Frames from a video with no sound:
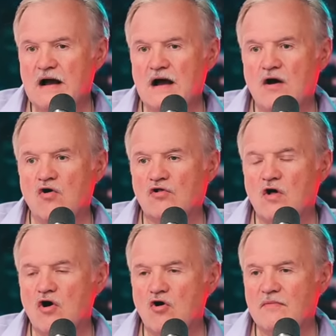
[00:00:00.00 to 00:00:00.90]

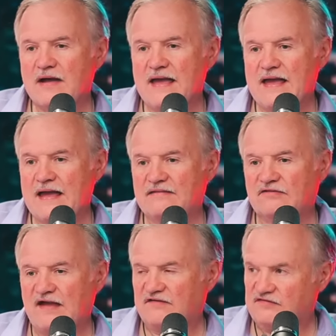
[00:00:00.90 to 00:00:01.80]
Oklahoma
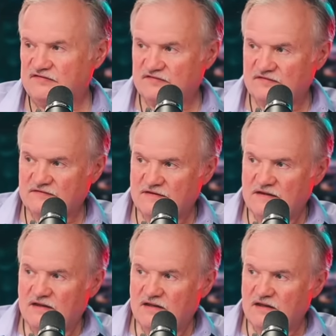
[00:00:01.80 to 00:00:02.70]
and Texas.
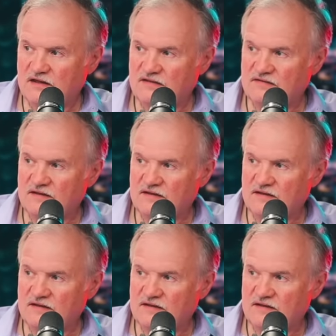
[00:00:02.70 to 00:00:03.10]
Texas. Okay.